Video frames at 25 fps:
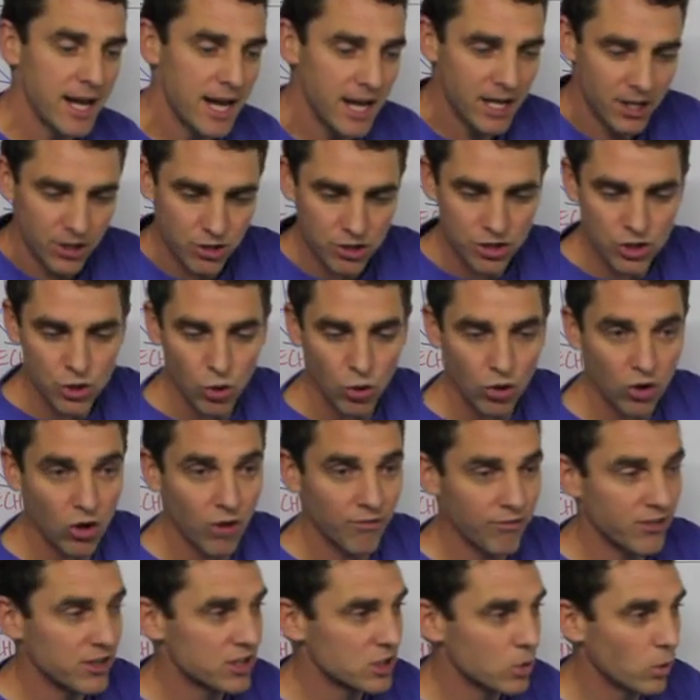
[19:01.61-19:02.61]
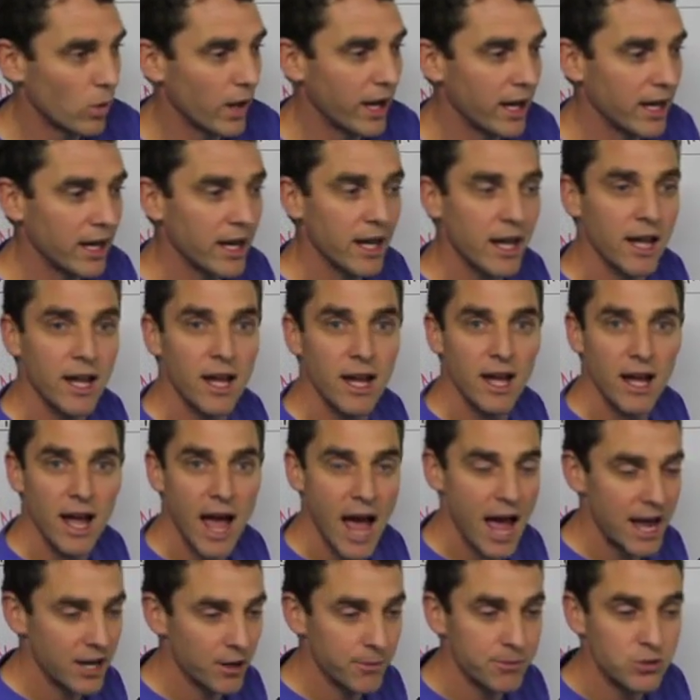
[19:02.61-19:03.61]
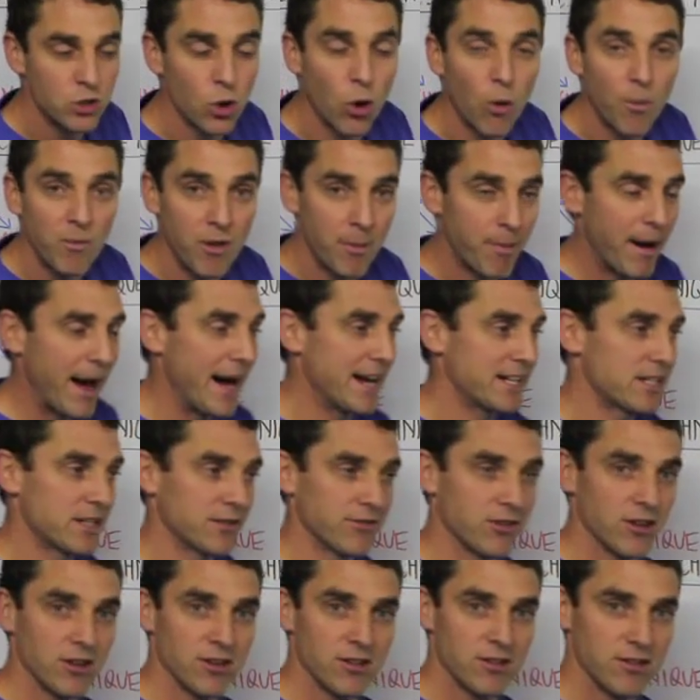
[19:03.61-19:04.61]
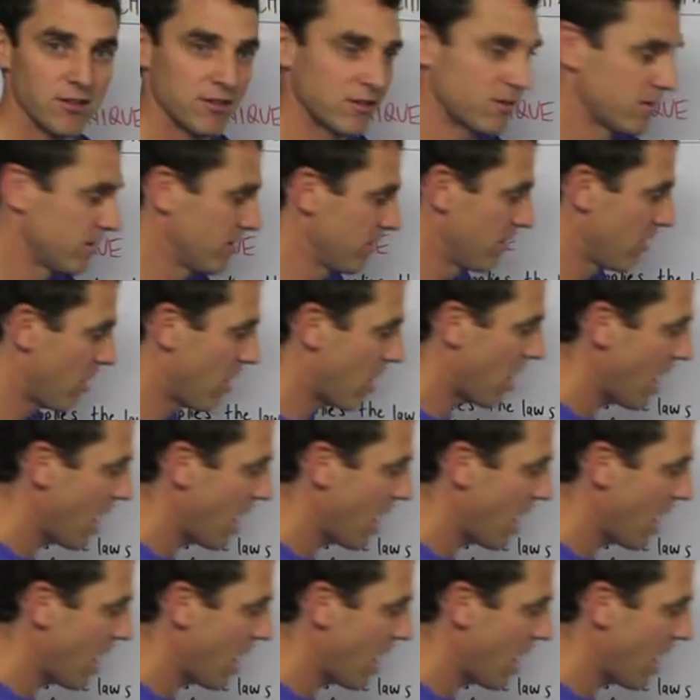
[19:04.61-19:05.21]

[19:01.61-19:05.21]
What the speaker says: he can shorten off the swing and absorb the pace of it. All